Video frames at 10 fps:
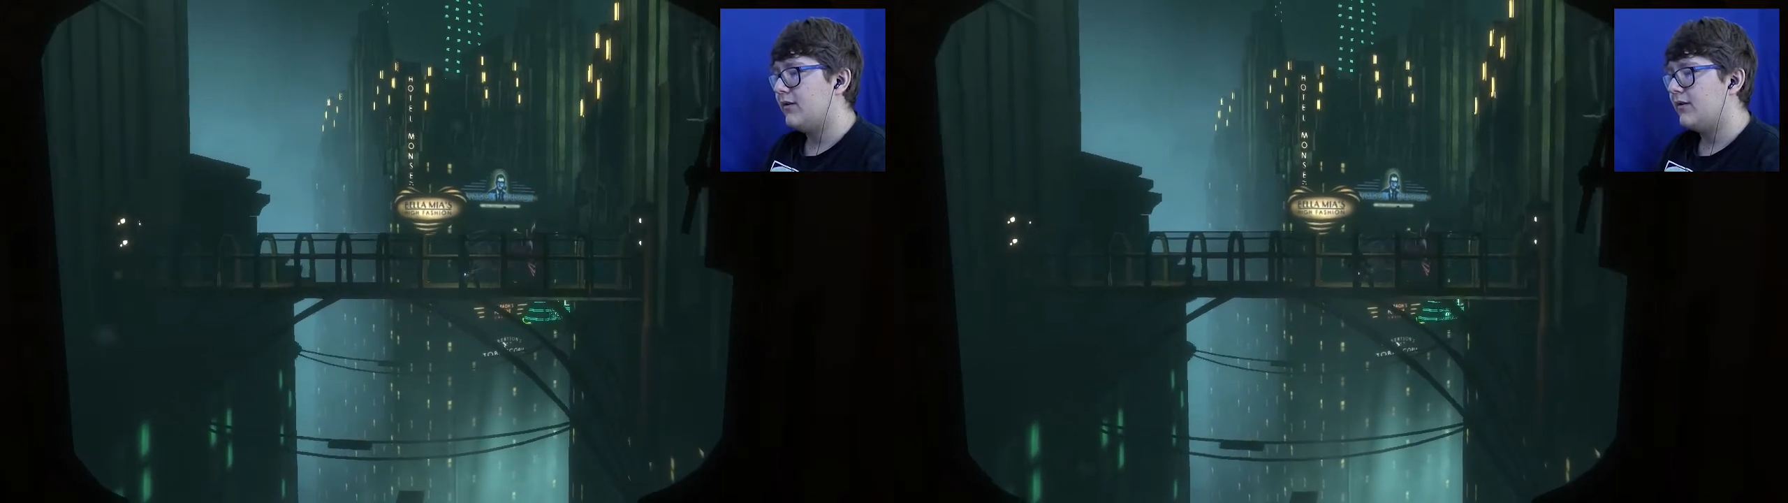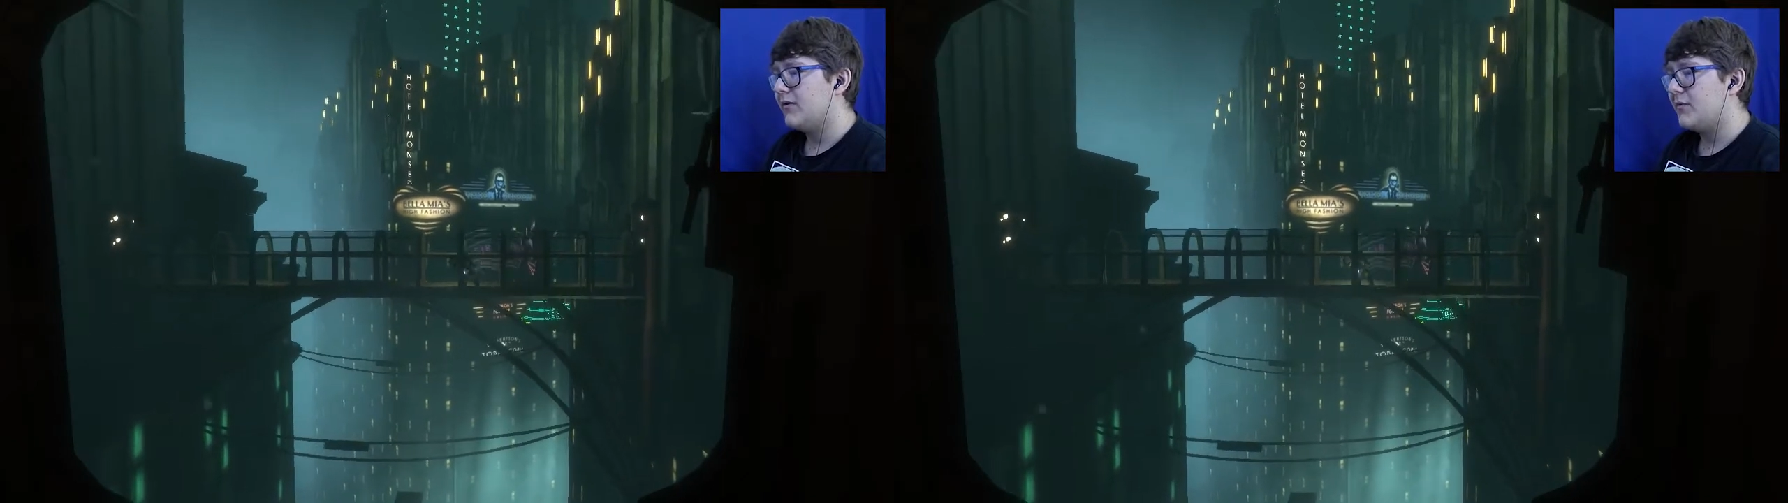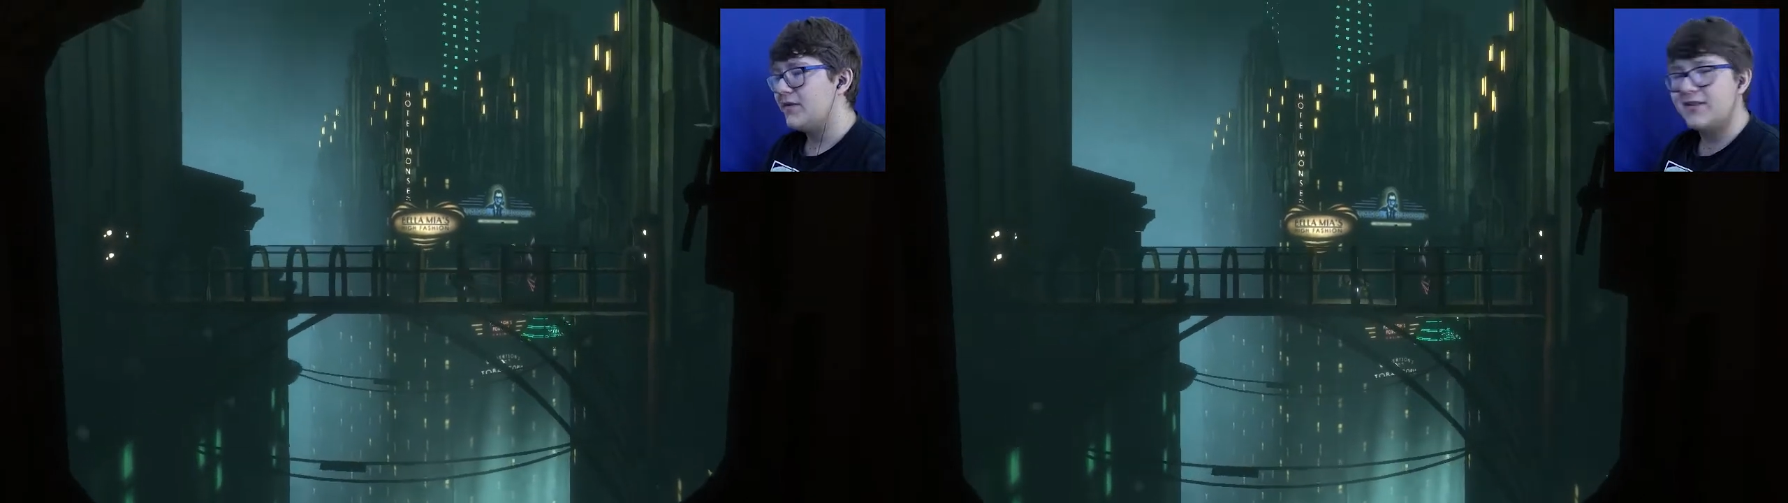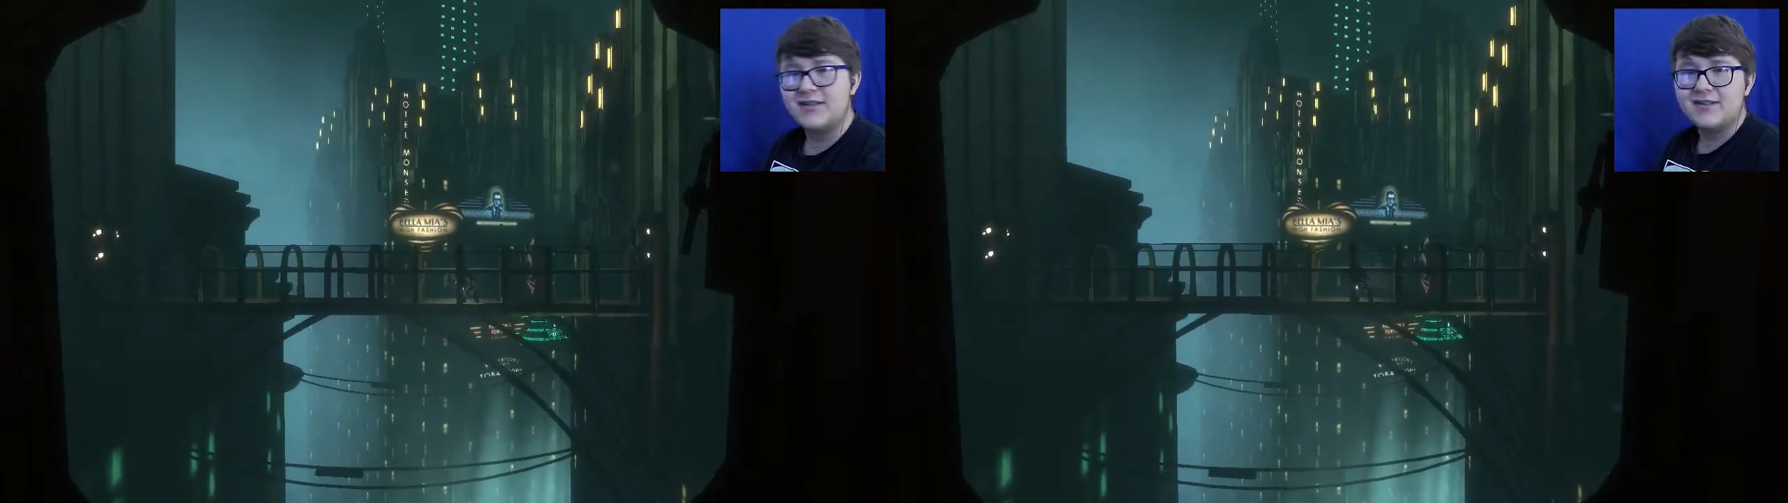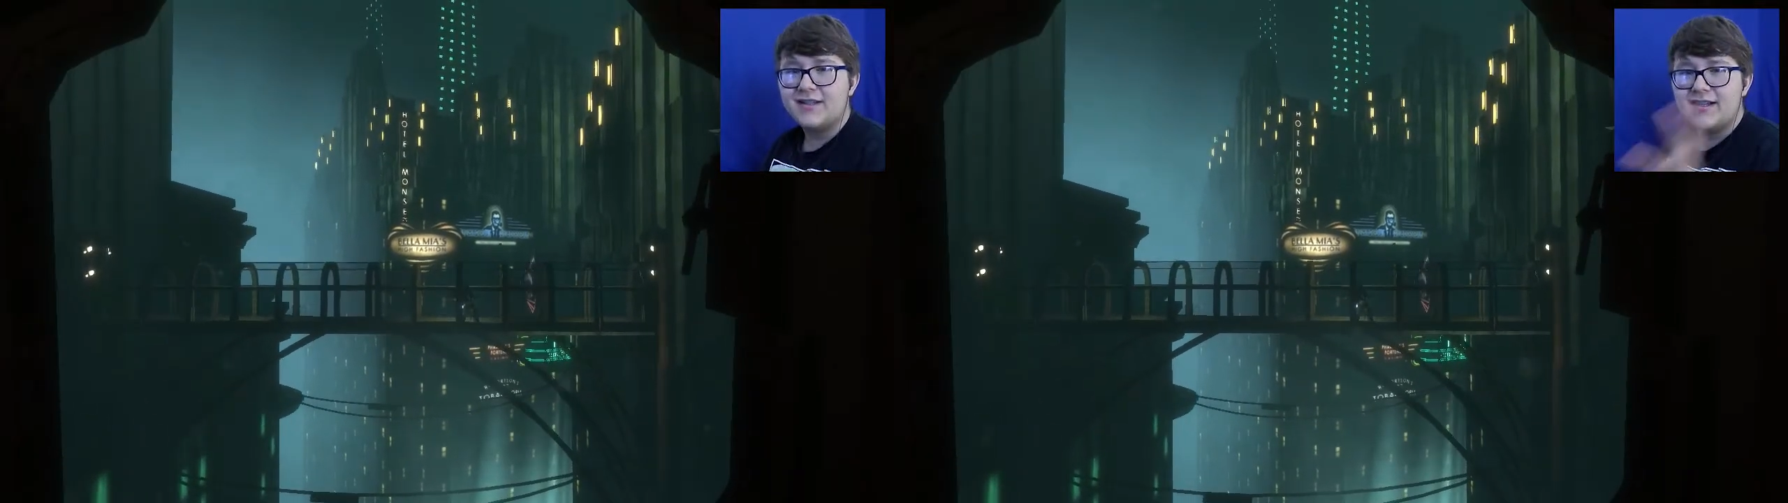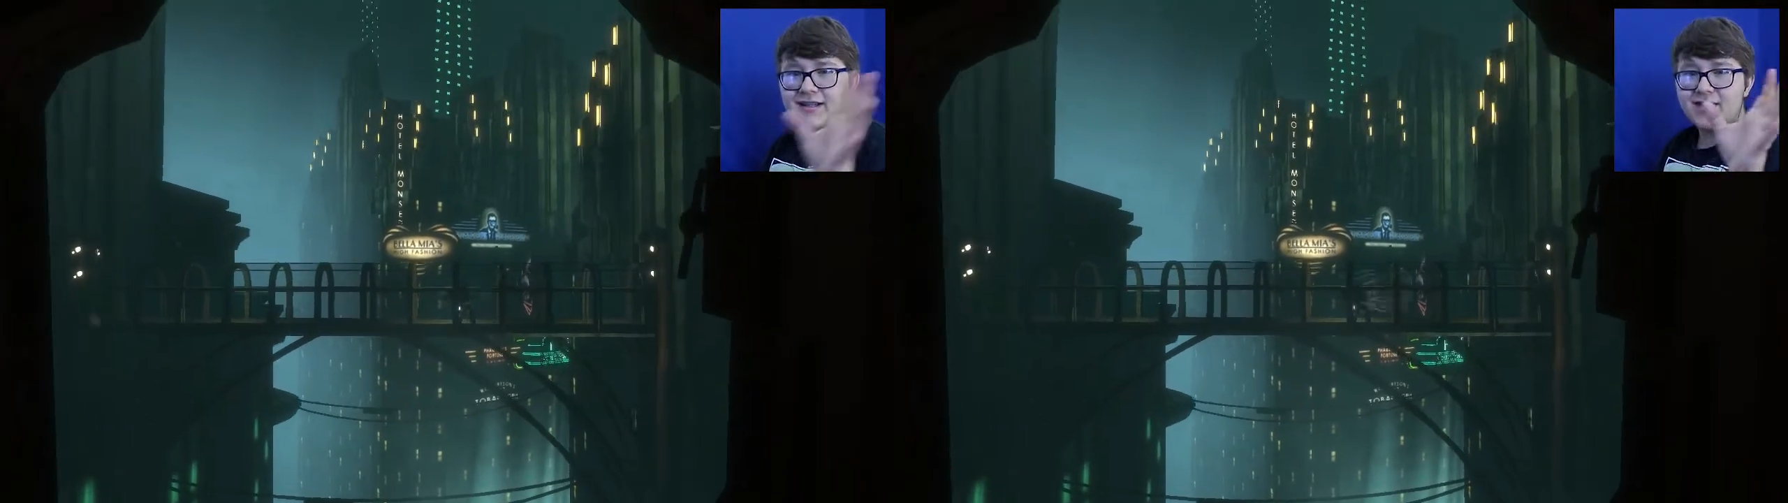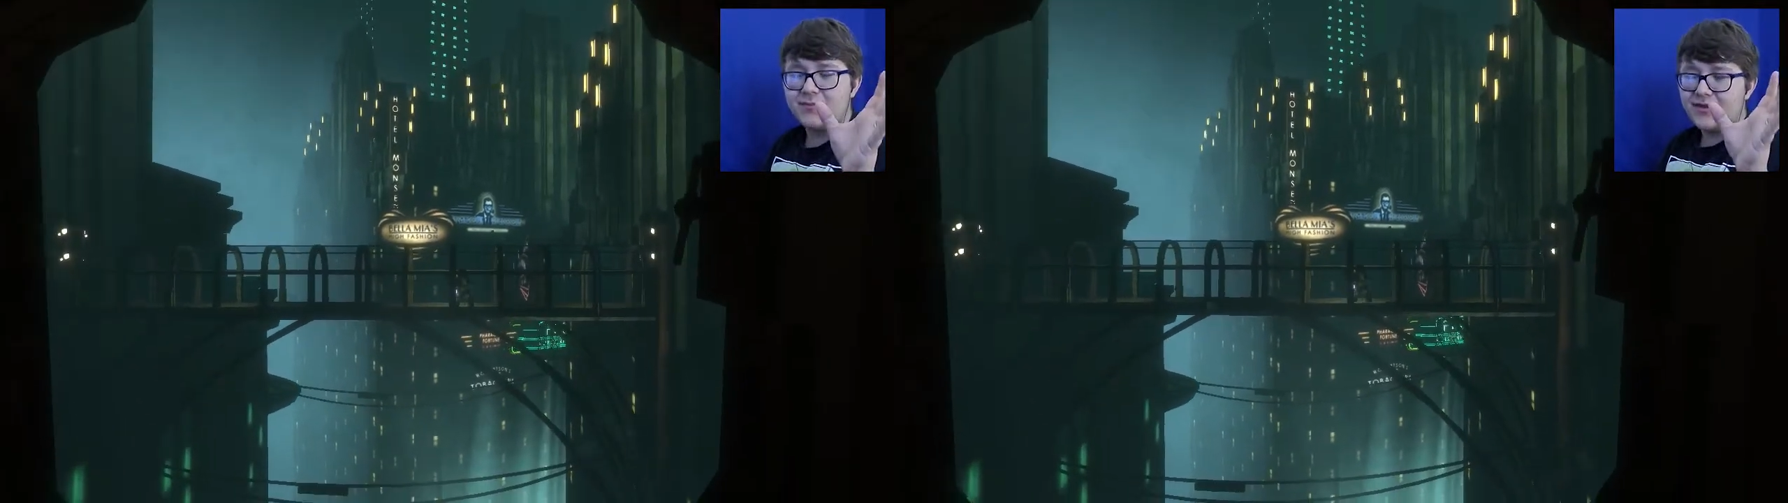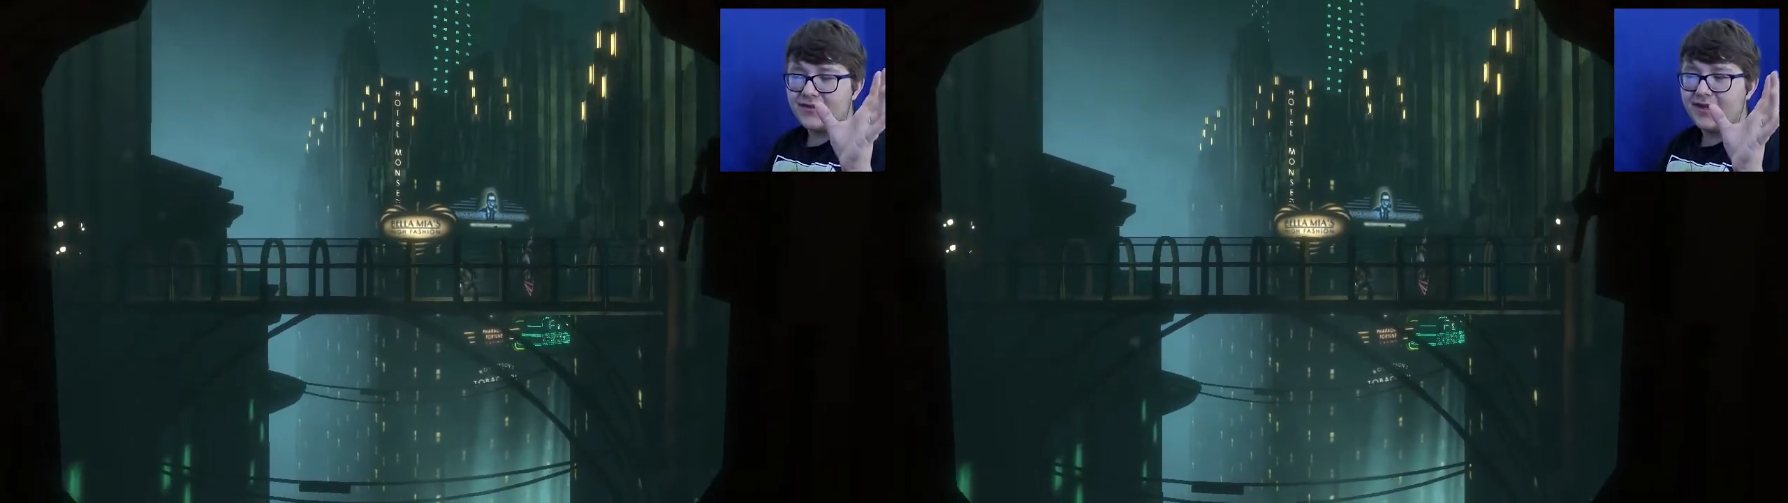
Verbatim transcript: So is this like about